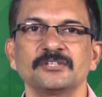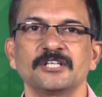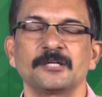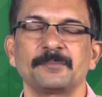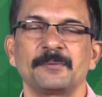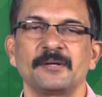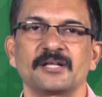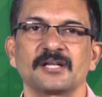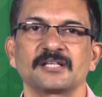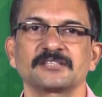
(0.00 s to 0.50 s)
that
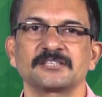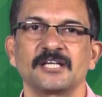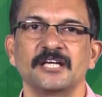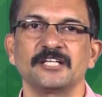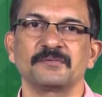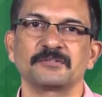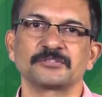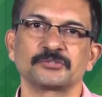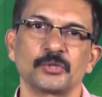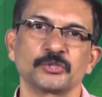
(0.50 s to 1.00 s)
particular site
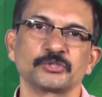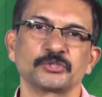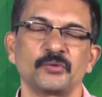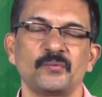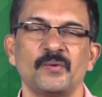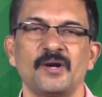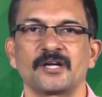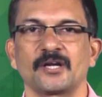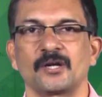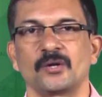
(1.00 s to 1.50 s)
was also
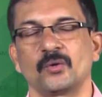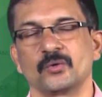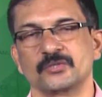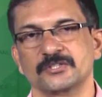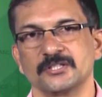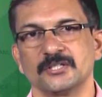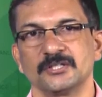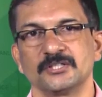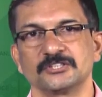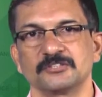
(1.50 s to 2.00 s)

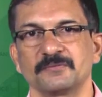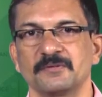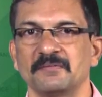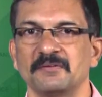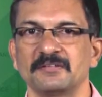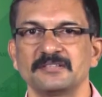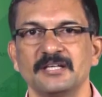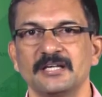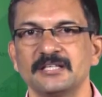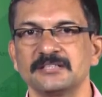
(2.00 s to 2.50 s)
waterlogged. So
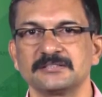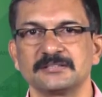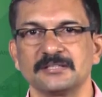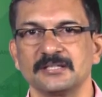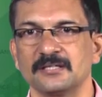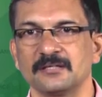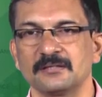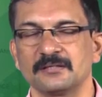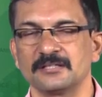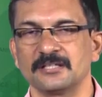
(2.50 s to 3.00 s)
whenever there is
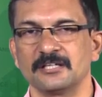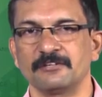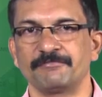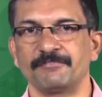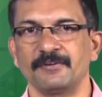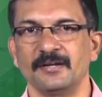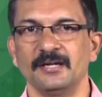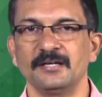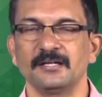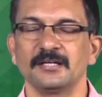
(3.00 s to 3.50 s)
a
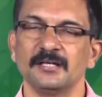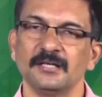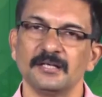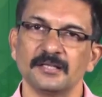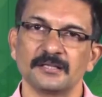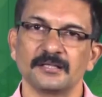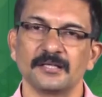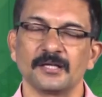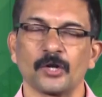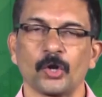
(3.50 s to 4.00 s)
flood,
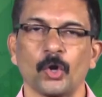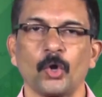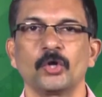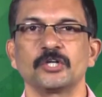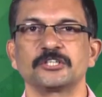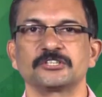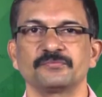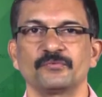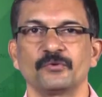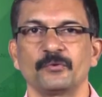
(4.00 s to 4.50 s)
the
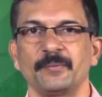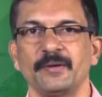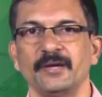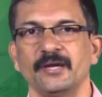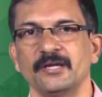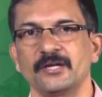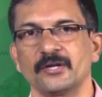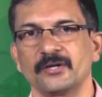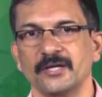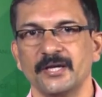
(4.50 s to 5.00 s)
roads would be
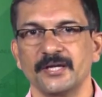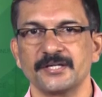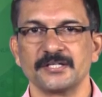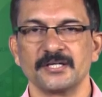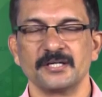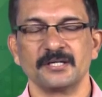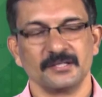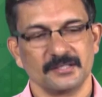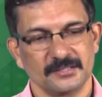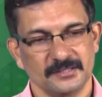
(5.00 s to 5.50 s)

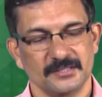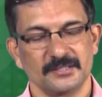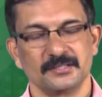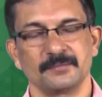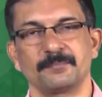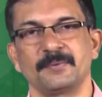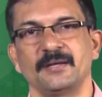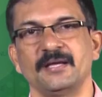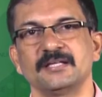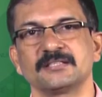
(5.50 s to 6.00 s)
inundated. The
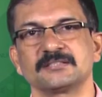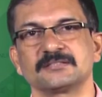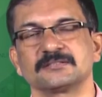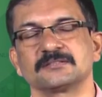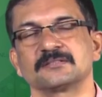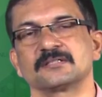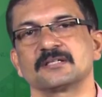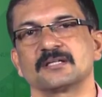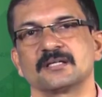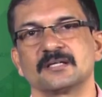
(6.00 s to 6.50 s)
place
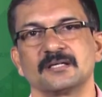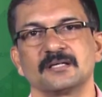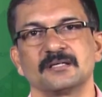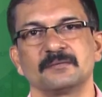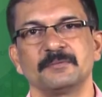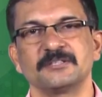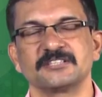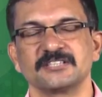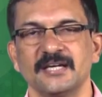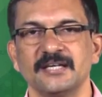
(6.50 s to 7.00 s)

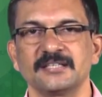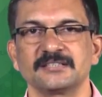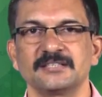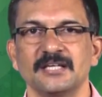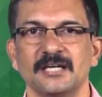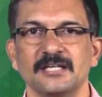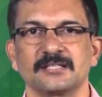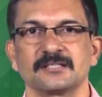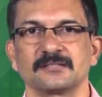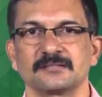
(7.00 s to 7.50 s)
besides
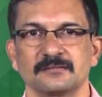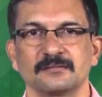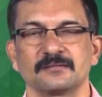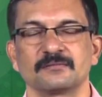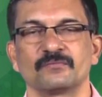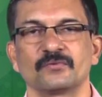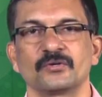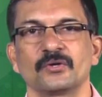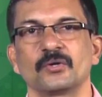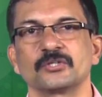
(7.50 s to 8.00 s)
that
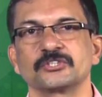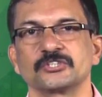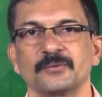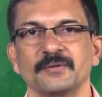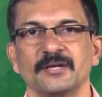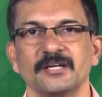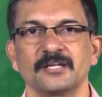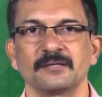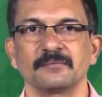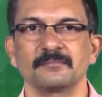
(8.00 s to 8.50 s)
would also
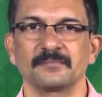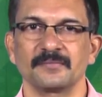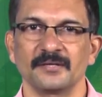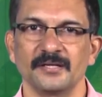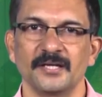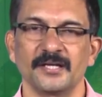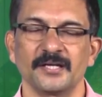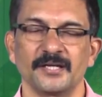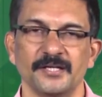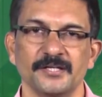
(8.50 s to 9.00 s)
getting
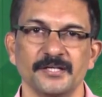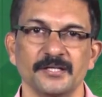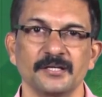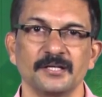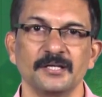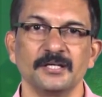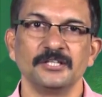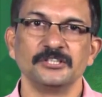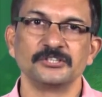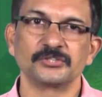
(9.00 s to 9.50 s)
inundated.
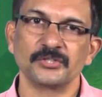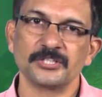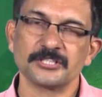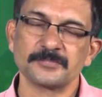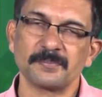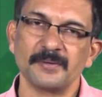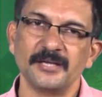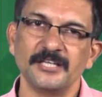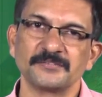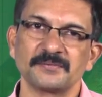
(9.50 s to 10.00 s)
So this
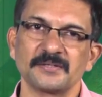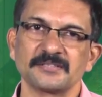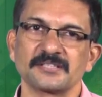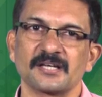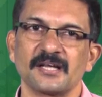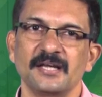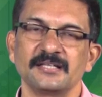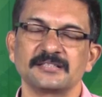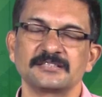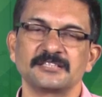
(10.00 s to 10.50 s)
place was
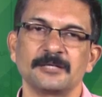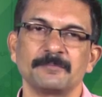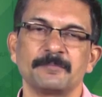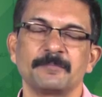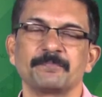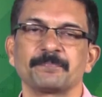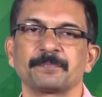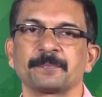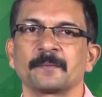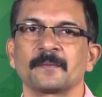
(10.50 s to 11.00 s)
raised up,
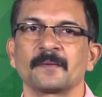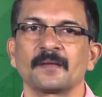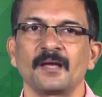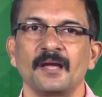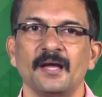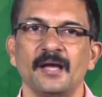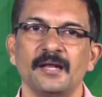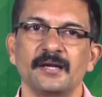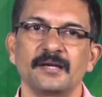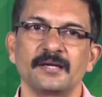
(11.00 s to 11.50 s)

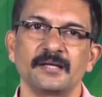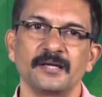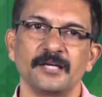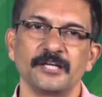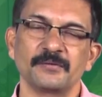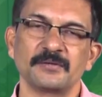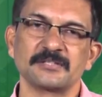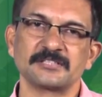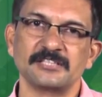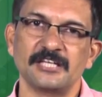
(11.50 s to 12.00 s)
and
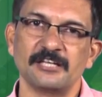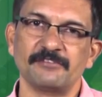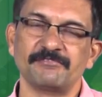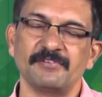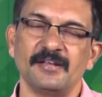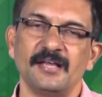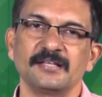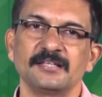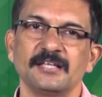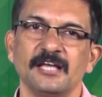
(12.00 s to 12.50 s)
it was left
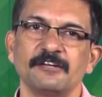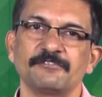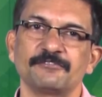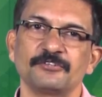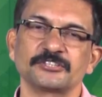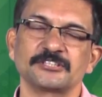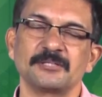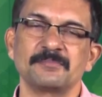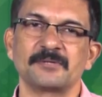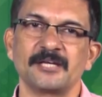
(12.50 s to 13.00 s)
like that
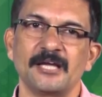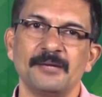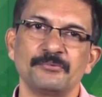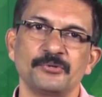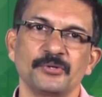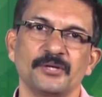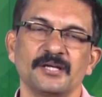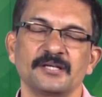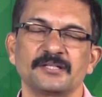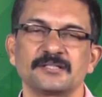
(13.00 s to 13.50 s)
for some time
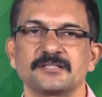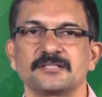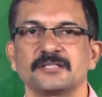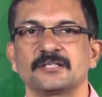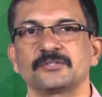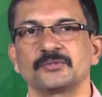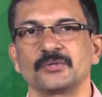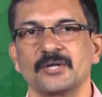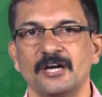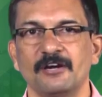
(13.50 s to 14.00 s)
to get
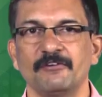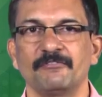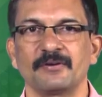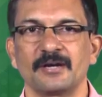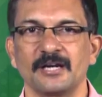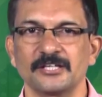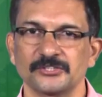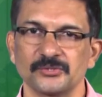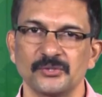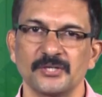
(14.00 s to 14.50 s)
to have
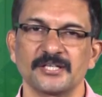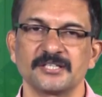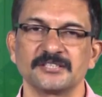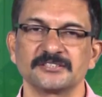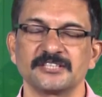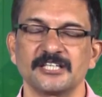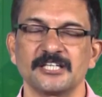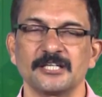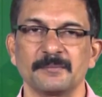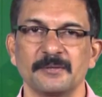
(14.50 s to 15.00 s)
consolidation
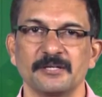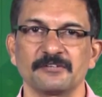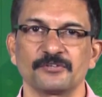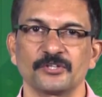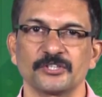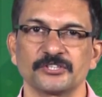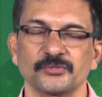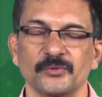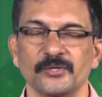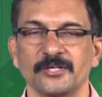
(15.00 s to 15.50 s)
settlement for
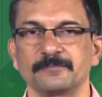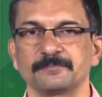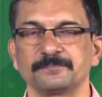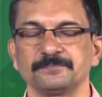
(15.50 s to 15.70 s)
the soil.